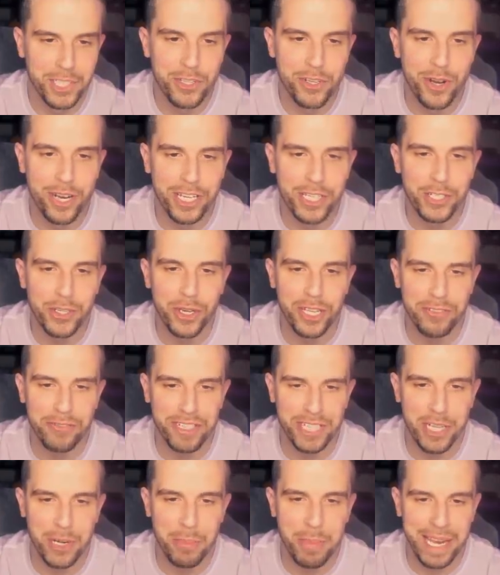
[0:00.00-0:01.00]
You know, you know the
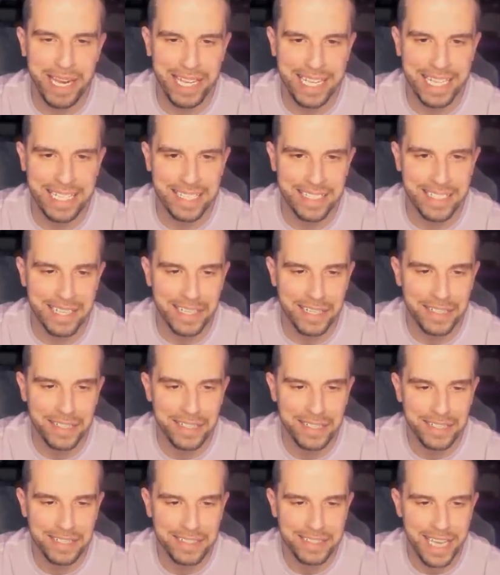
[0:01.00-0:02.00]
video might have ended there.
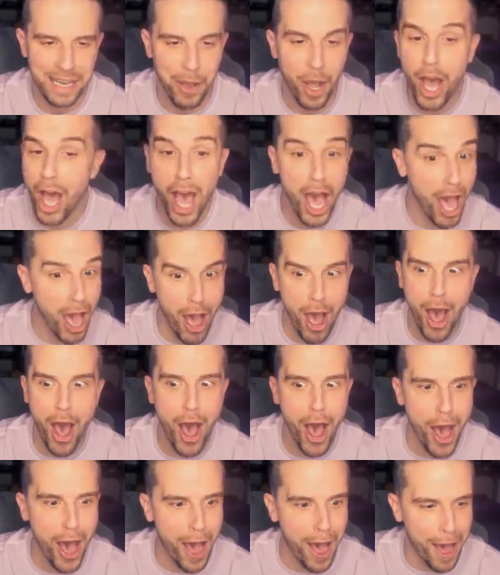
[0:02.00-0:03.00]

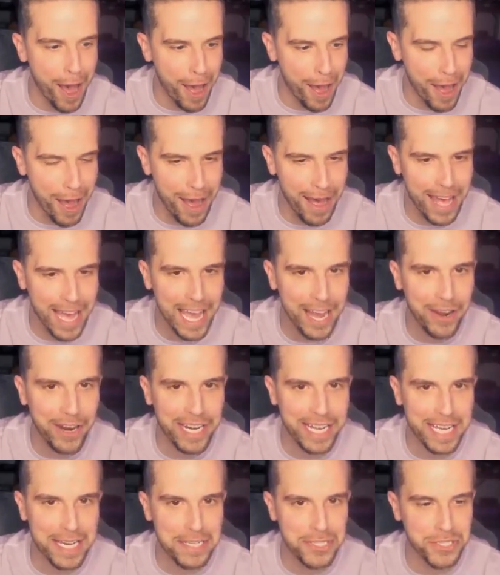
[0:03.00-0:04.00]
Ah! Oh,
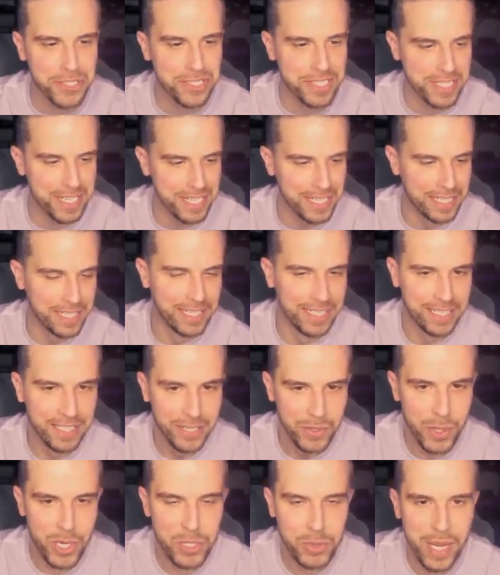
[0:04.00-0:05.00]
there it is.
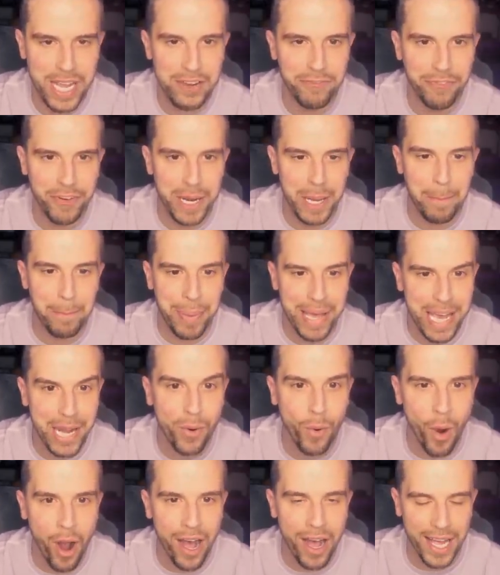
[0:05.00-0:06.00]
Was waiting for the
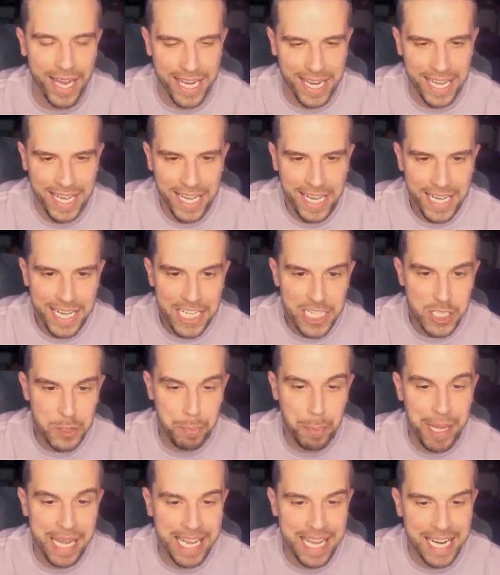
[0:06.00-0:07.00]
big one.
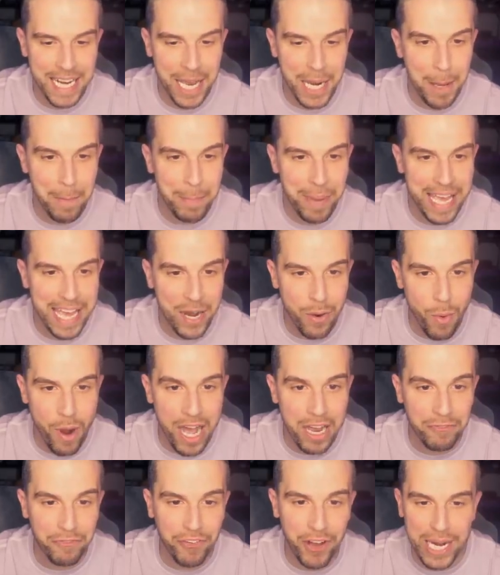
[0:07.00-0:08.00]
Speaking of the big
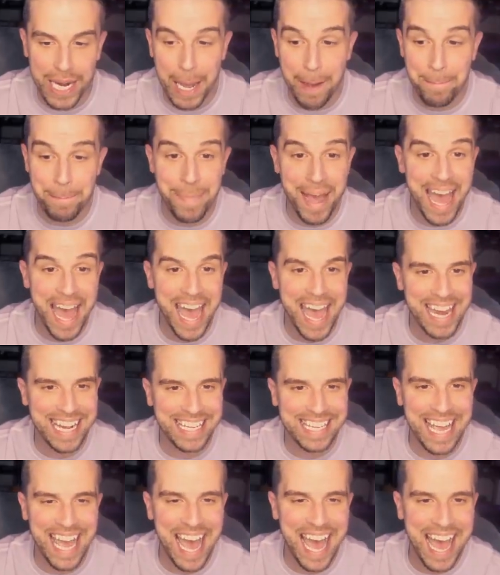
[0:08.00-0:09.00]
one for the bad
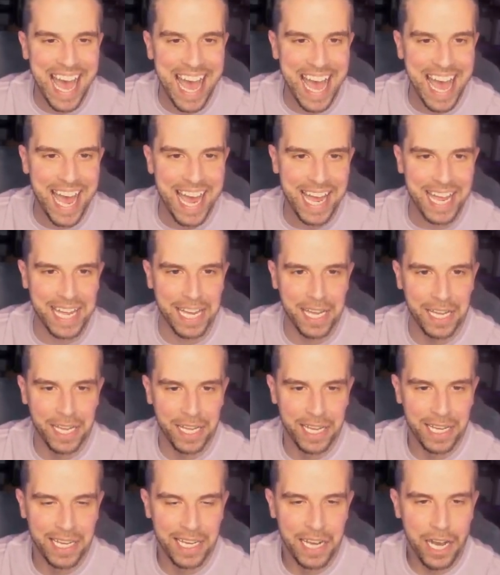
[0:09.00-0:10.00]
guy.
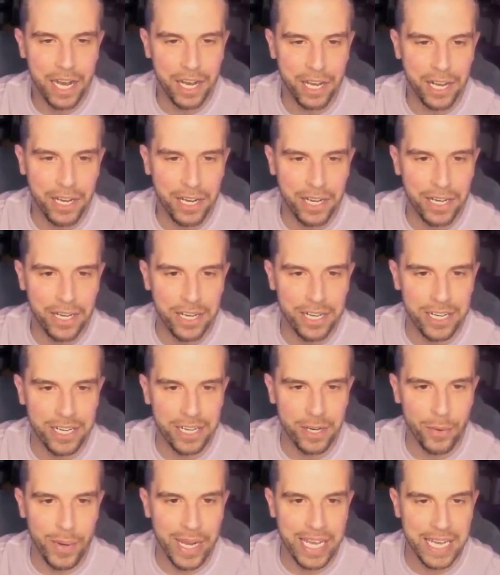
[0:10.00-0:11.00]

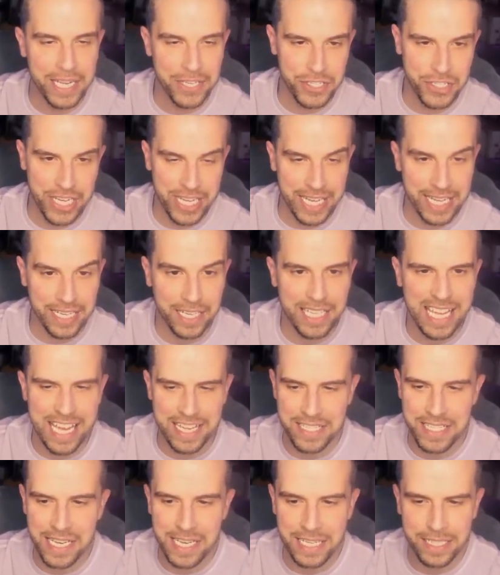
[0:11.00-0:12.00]
Oh, we gotta see it.
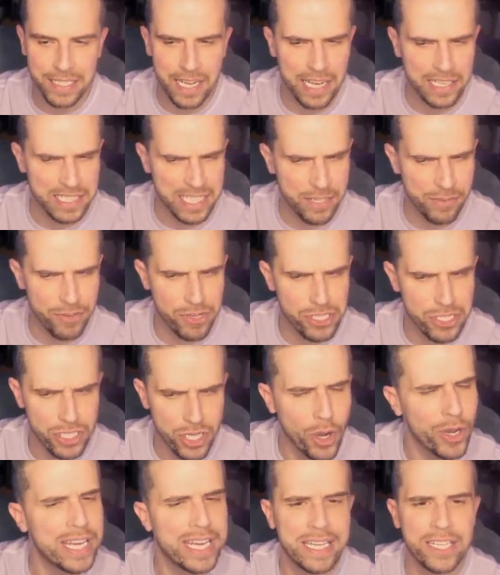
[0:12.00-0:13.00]
Yes, he didn't. Uh, did he first?
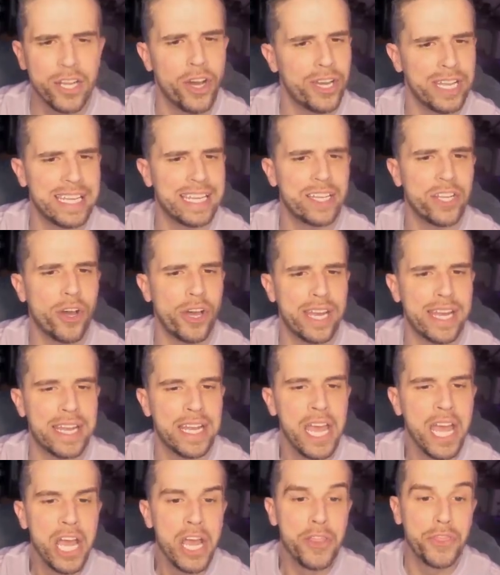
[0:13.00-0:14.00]
No, he didn't. No, he didn't. No, he
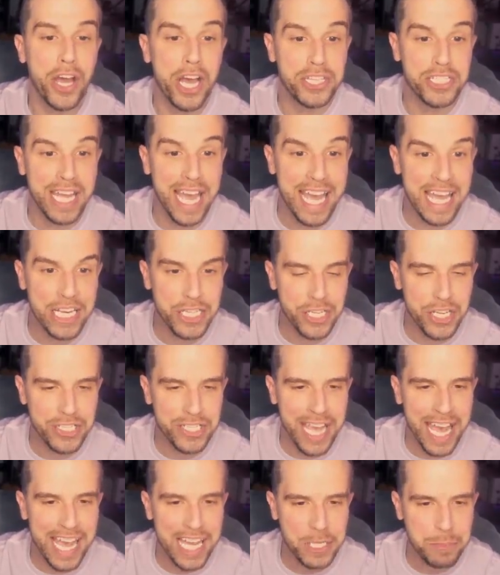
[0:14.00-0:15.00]
didn't. The
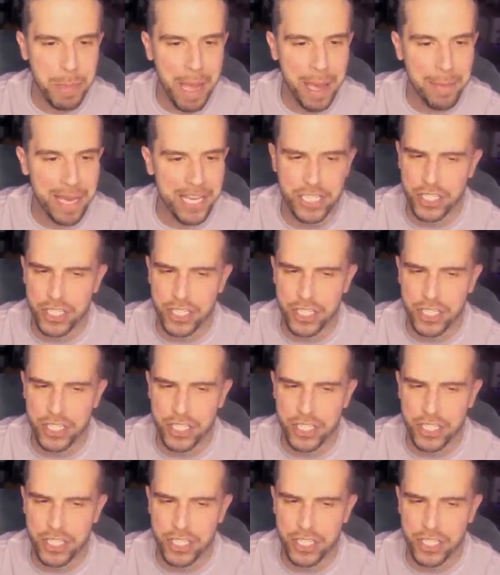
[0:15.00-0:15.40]
Danger's Edge, baby.